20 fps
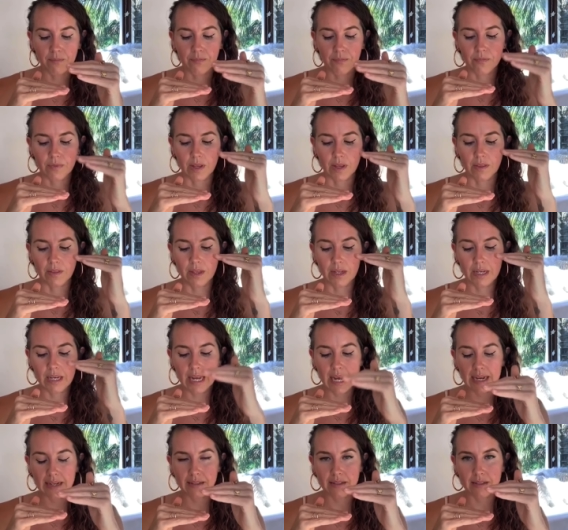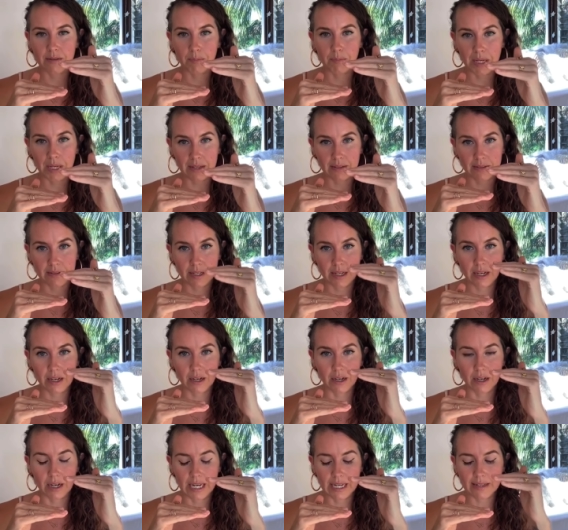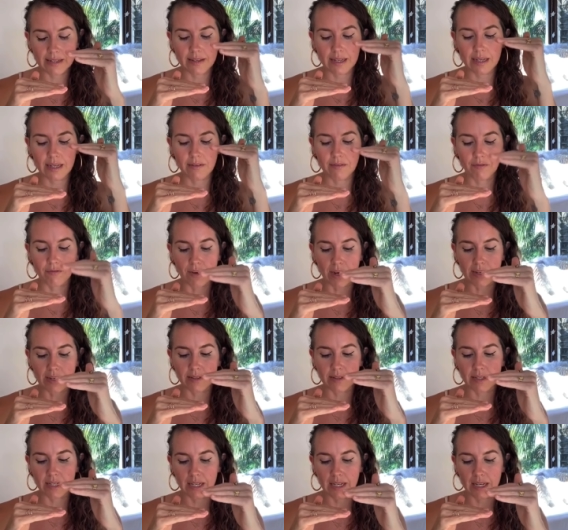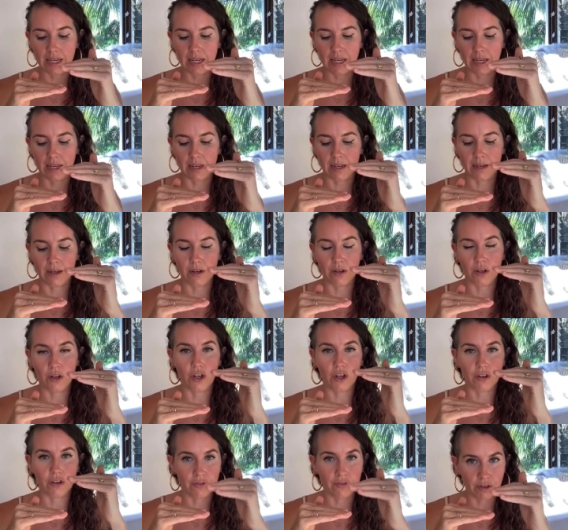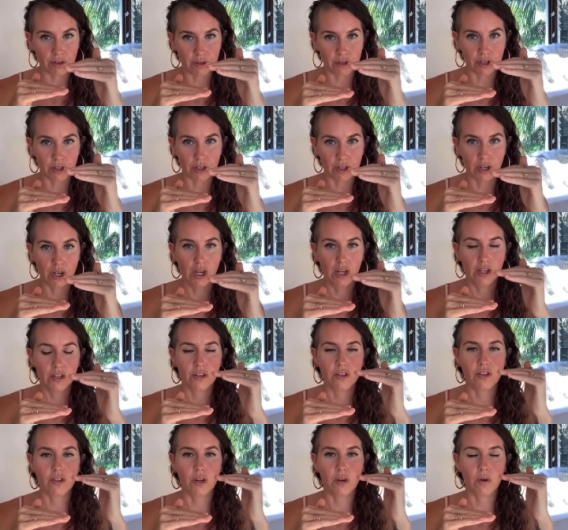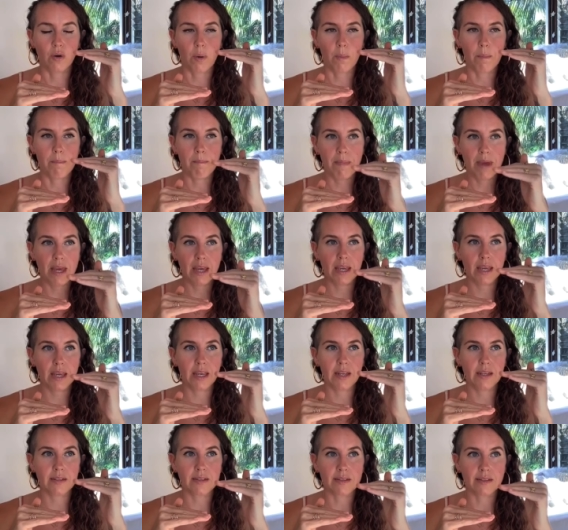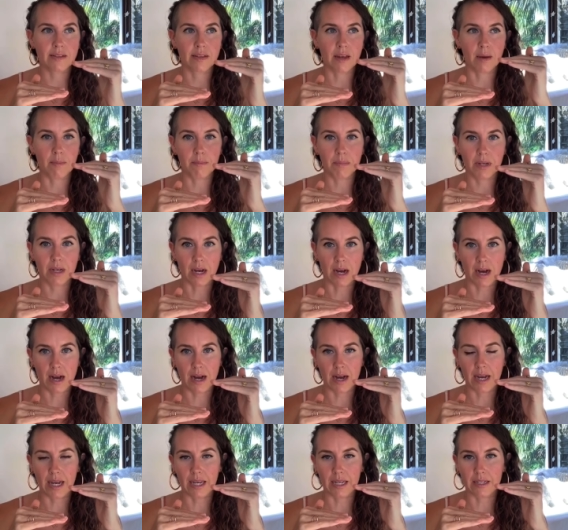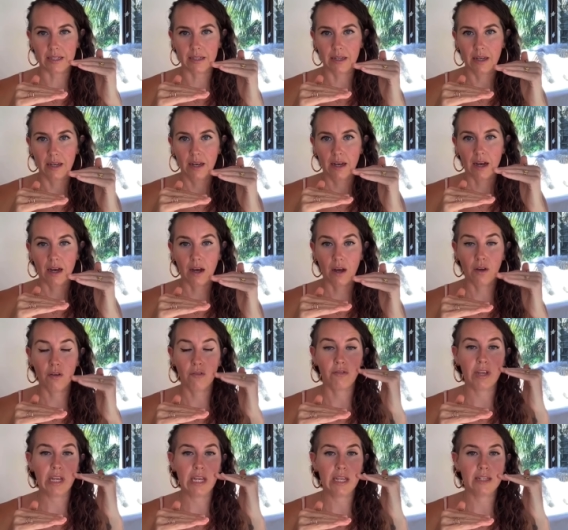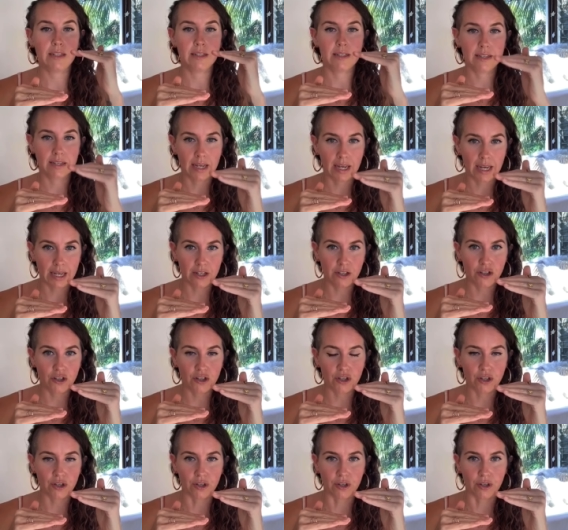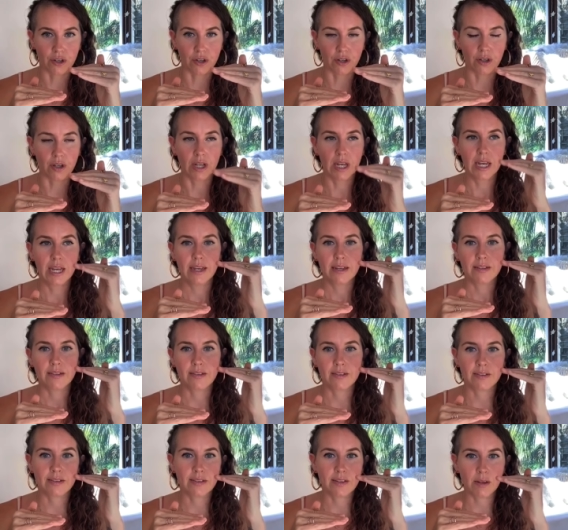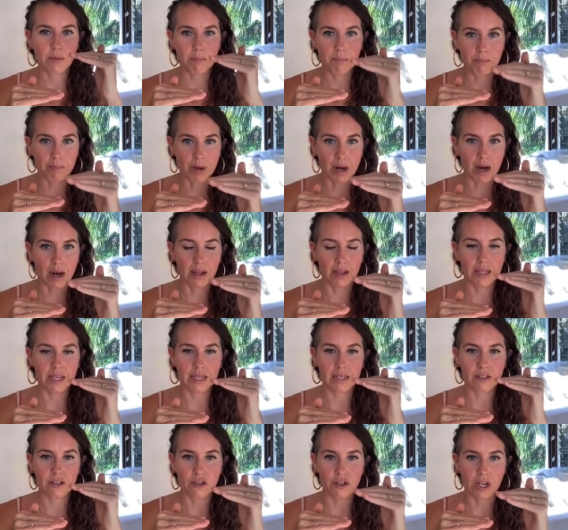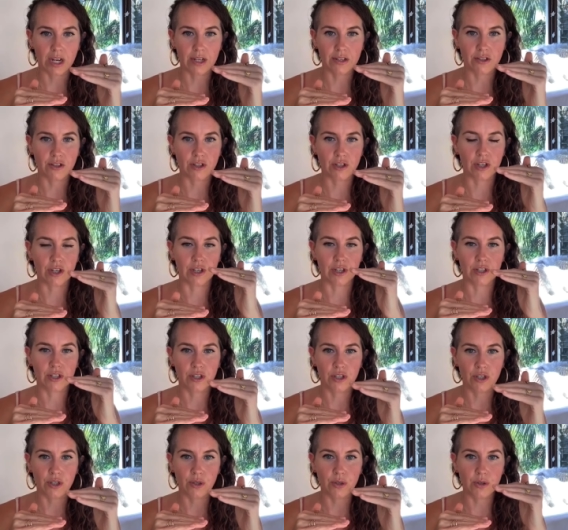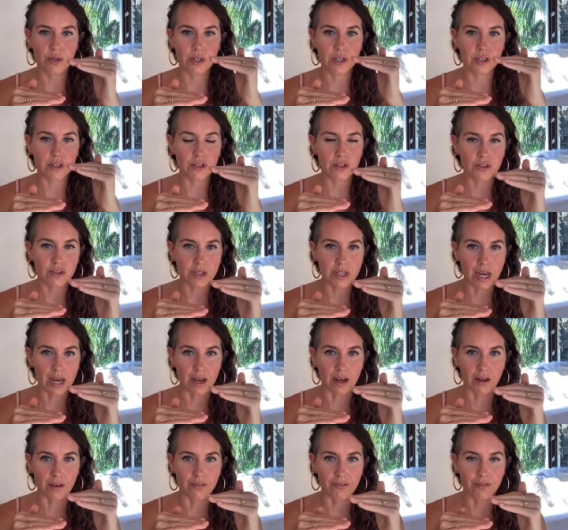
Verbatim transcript: the next piece here is investing in your future. So making some kind of intentional, symbolic gesture to yourself